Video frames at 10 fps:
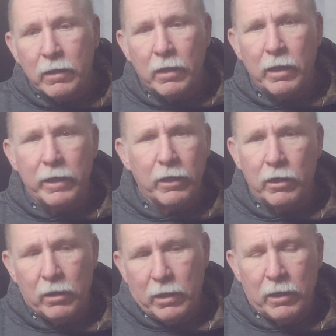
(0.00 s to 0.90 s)

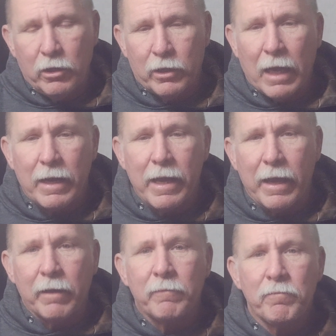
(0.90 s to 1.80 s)
You got a
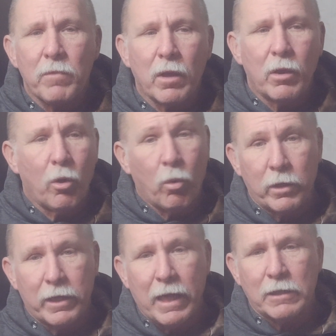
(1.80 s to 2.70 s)
hit,
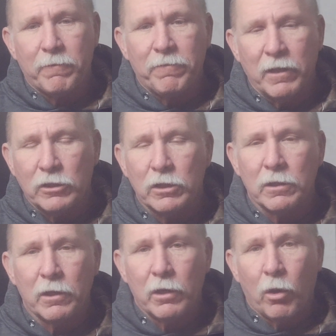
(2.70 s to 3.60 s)
or you catch a fish,
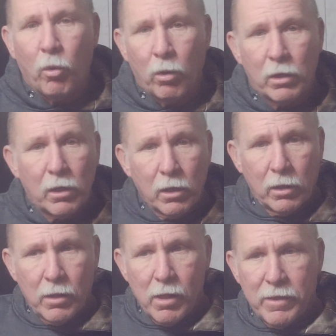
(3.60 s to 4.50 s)
or
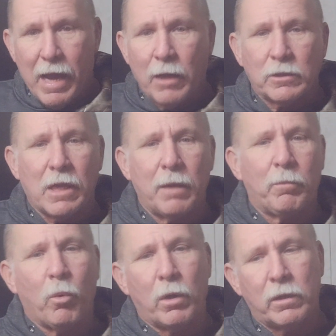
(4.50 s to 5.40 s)
the outside
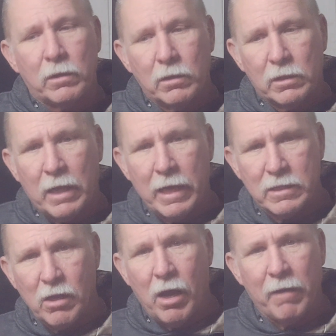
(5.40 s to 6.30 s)
board
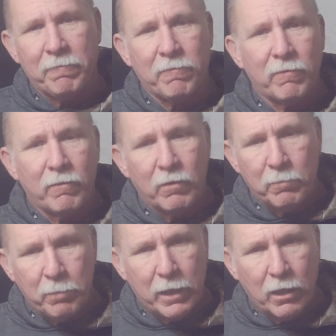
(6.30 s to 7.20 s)
takes off
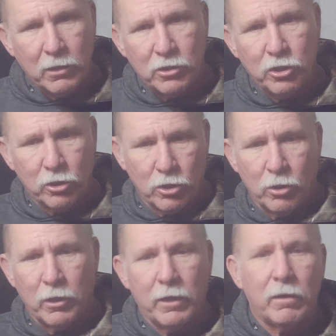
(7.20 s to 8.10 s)
because you're
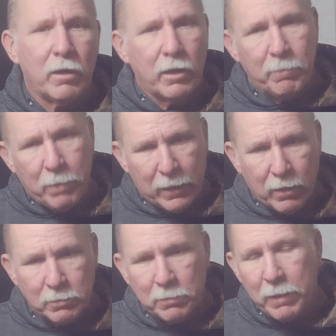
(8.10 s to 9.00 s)
turning, picked
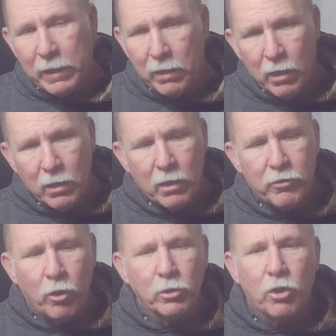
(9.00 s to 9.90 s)
up speed.
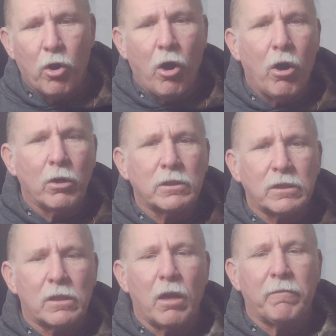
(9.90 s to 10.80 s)
Those are all
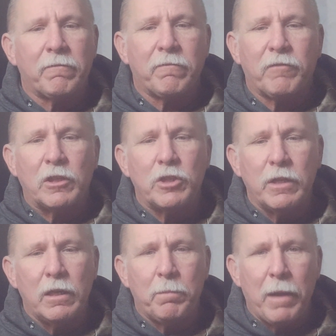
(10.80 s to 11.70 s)
stuff that you
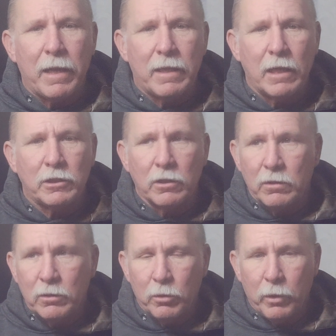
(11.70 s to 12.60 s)
need to pay attention
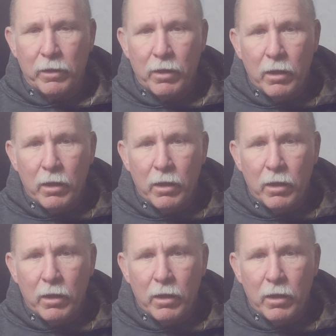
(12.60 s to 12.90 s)
with.